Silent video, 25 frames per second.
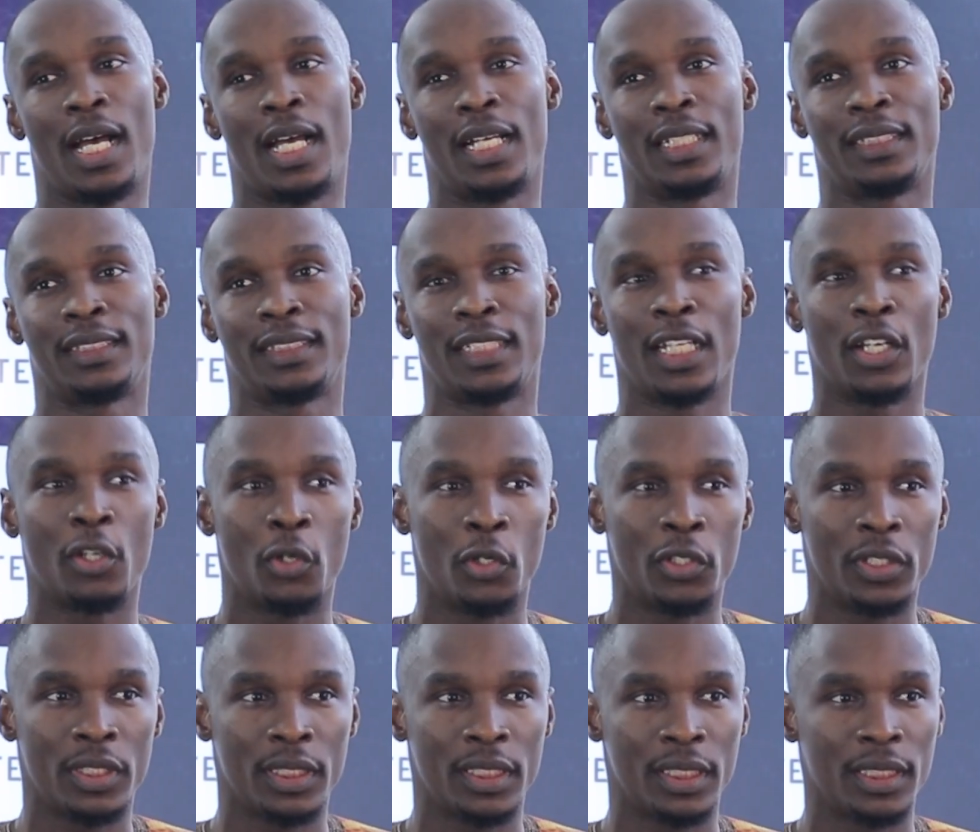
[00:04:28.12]

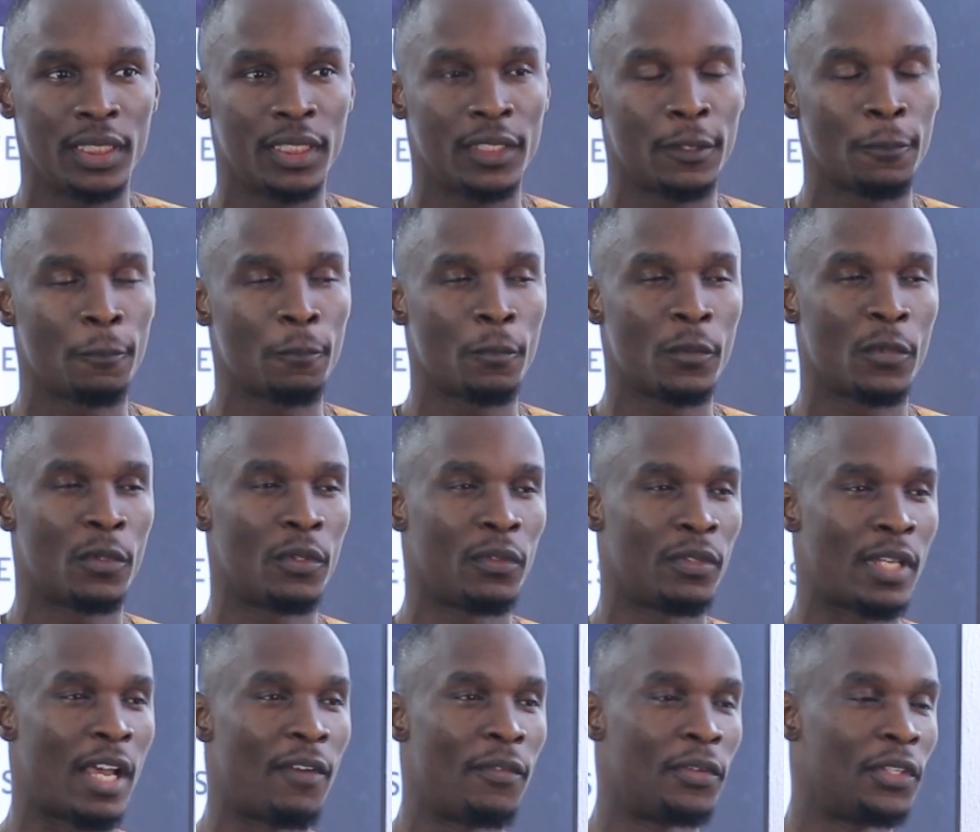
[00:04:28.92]
Secondly,
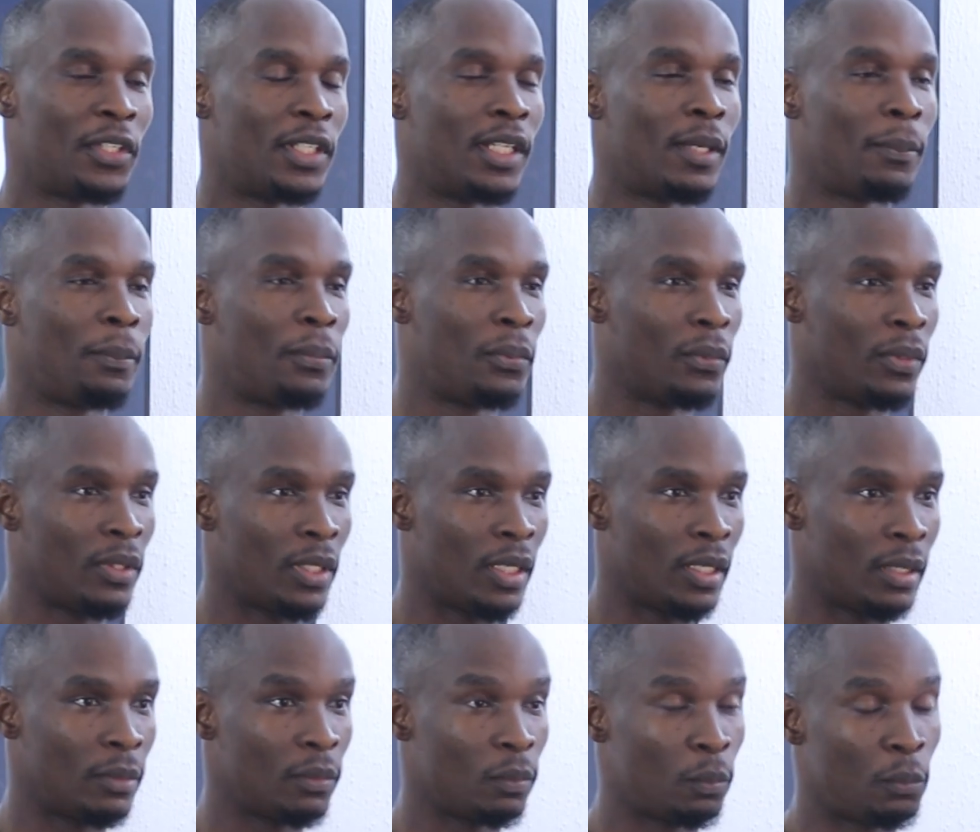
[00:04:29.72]
we have another
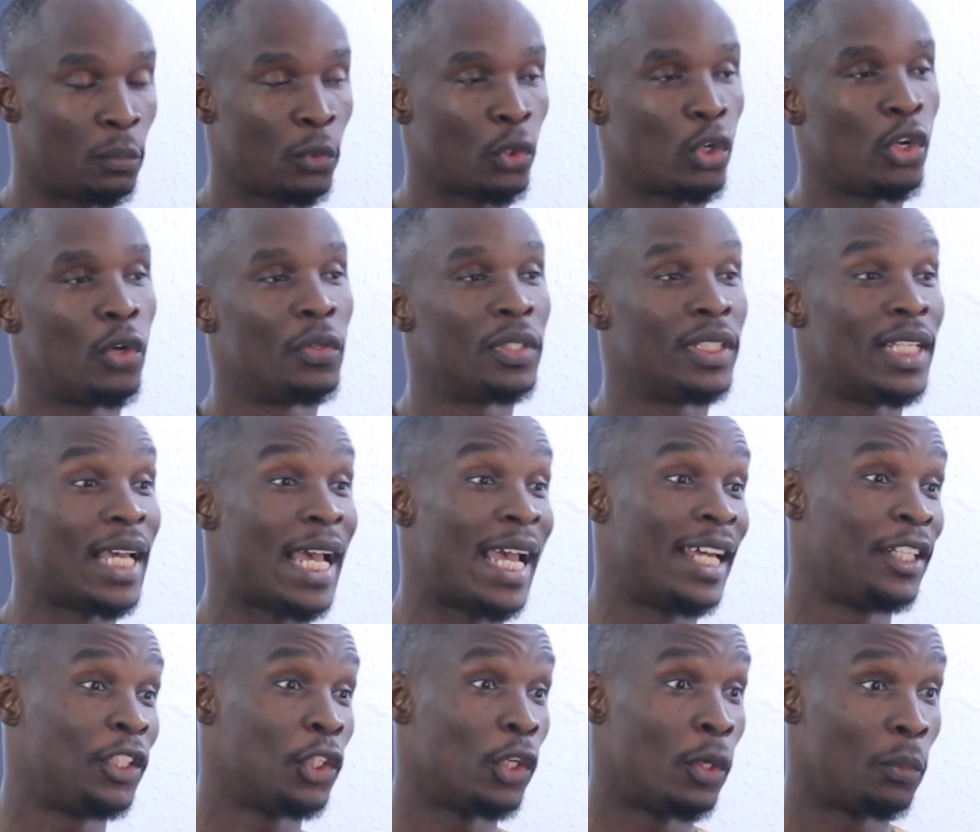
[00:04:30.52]
program called the
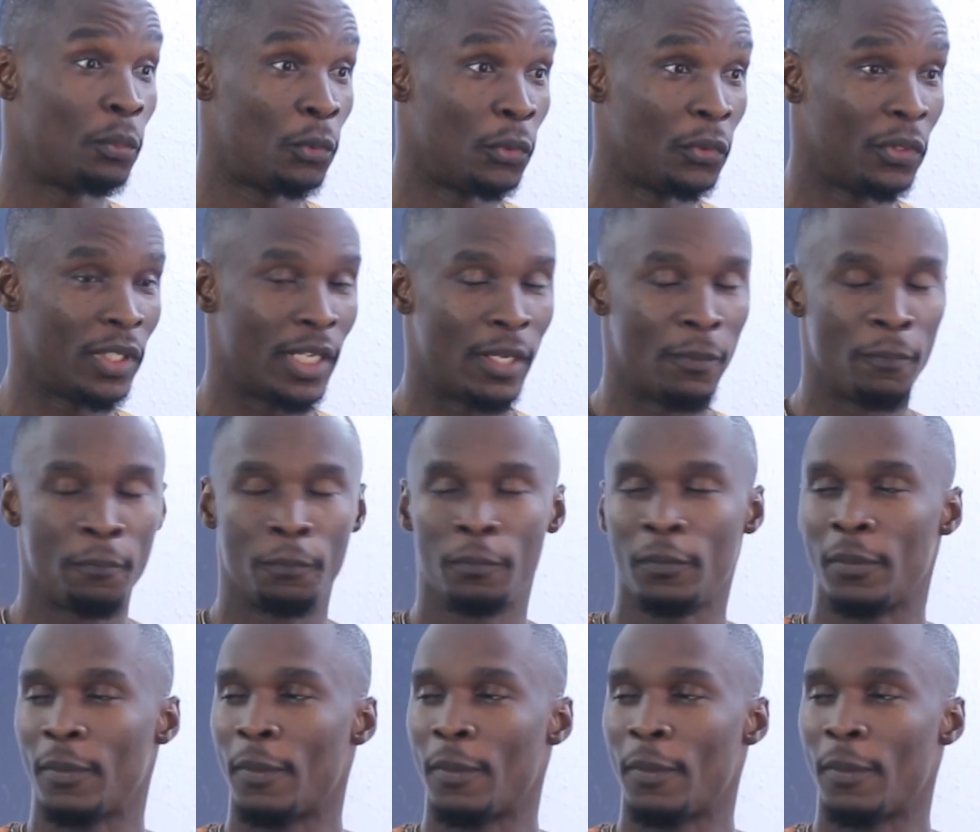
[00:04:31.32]
Ideal Program.